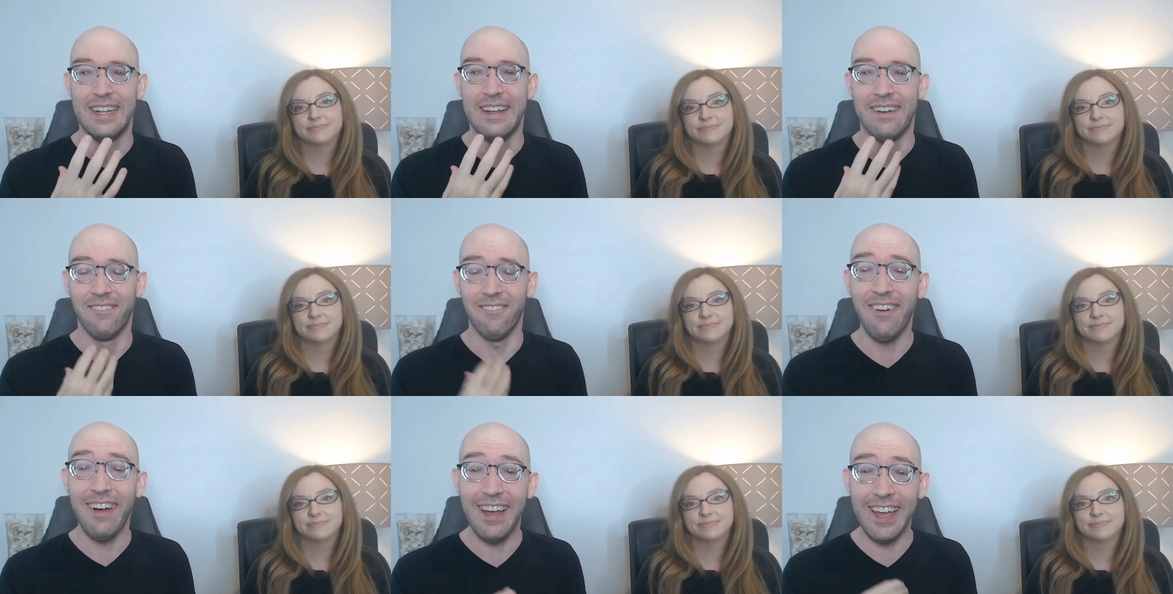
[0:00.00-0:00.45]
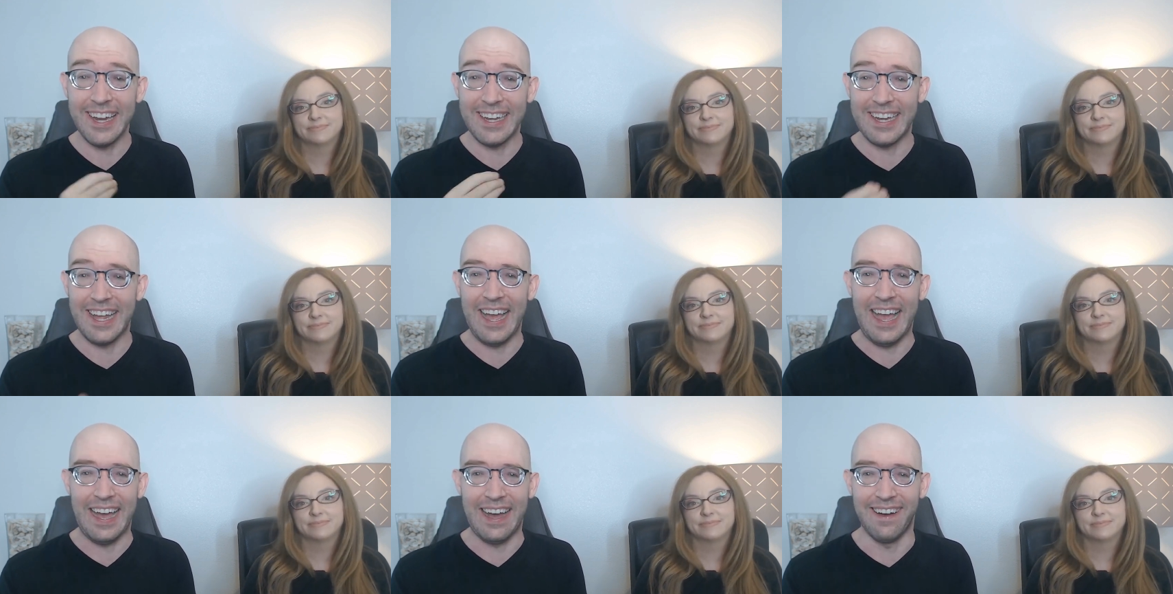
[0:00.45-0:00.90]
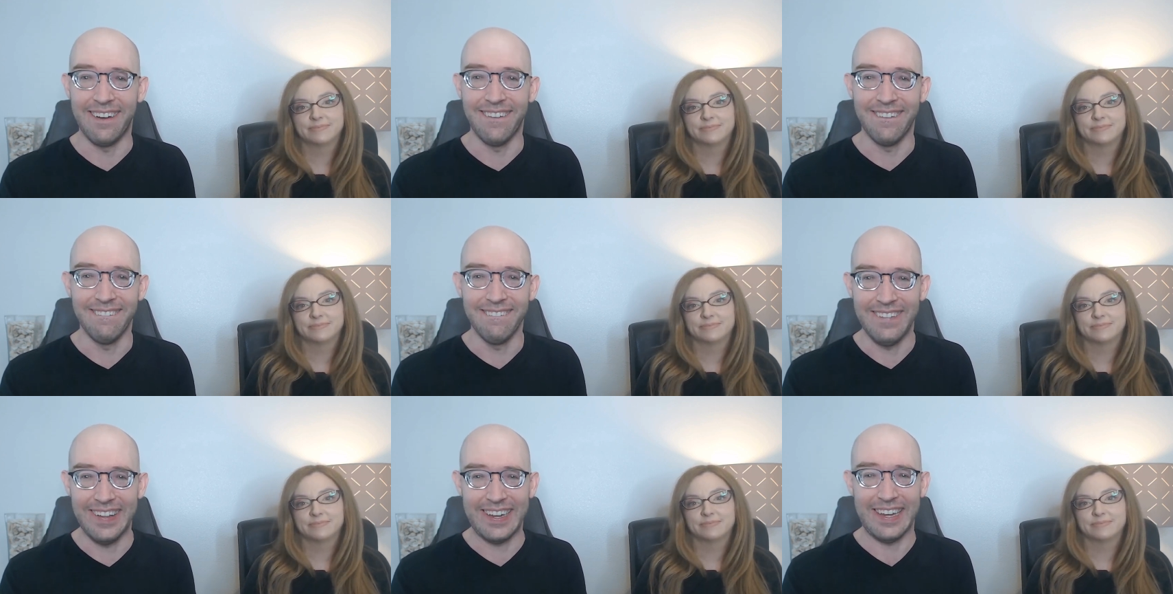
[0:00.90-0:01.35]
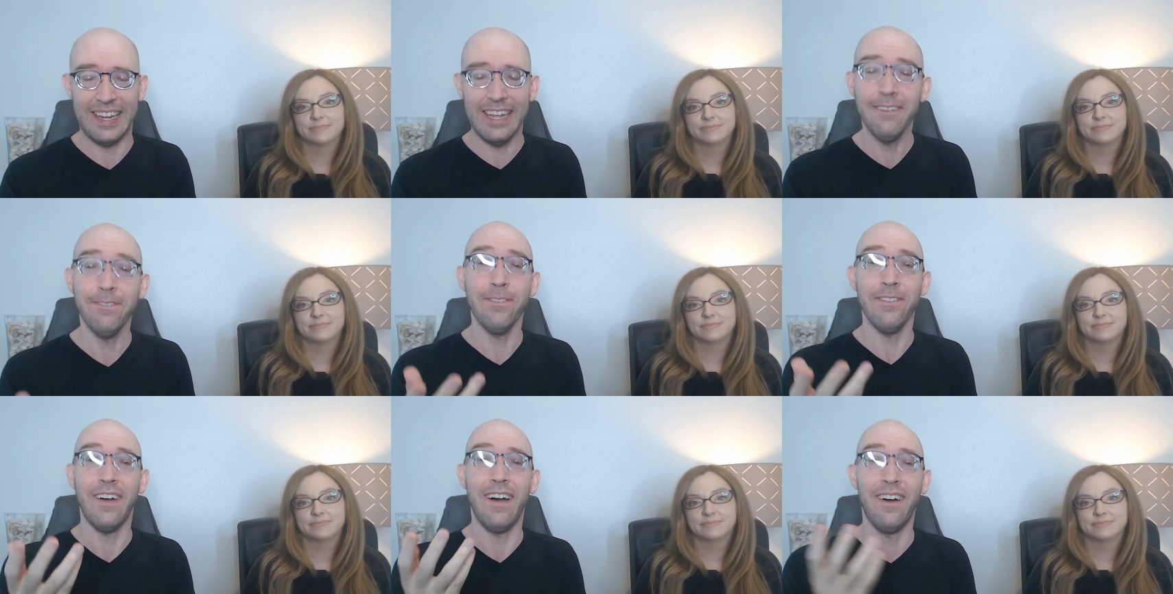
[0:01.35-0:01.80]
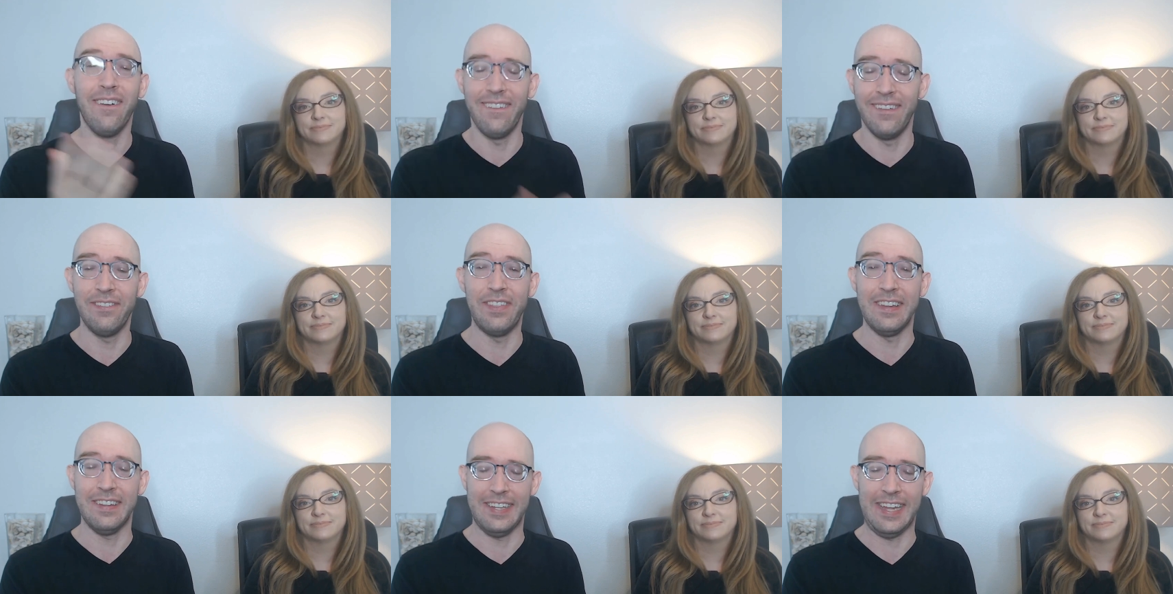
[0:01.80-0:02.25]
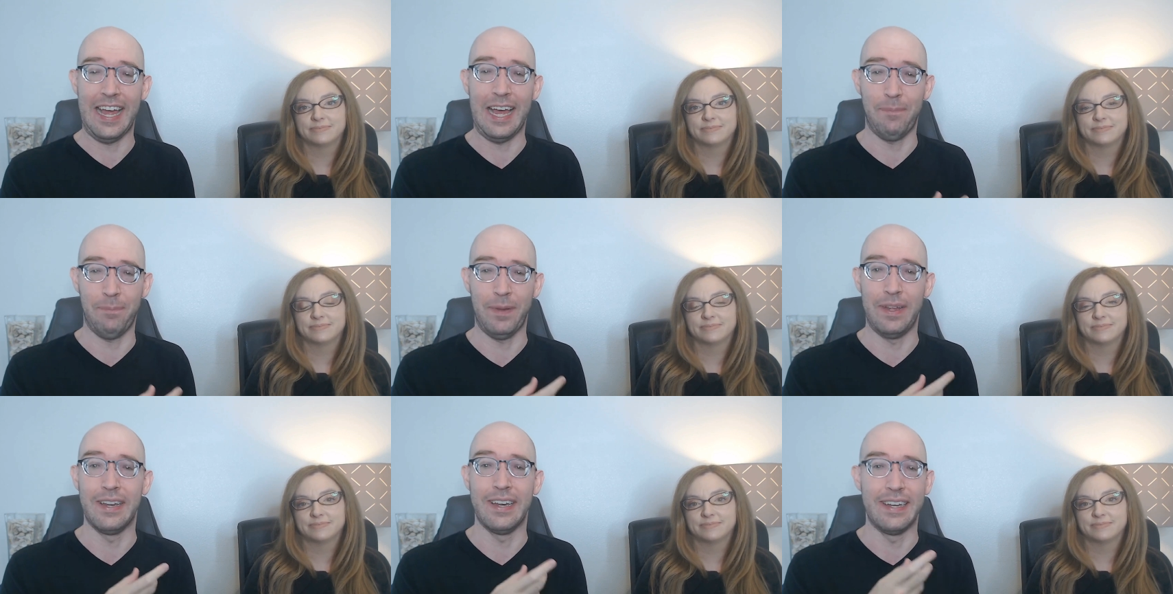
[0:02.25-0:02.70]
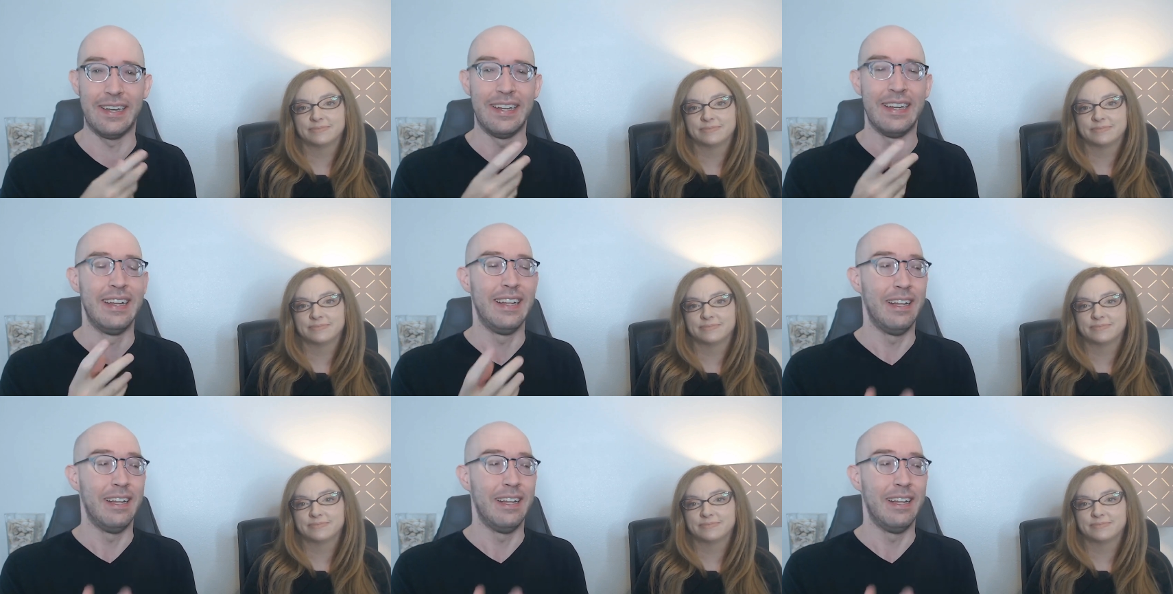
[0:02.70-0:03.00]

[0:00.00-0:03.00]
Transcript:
Speaker 1: why now? Like if all of this happened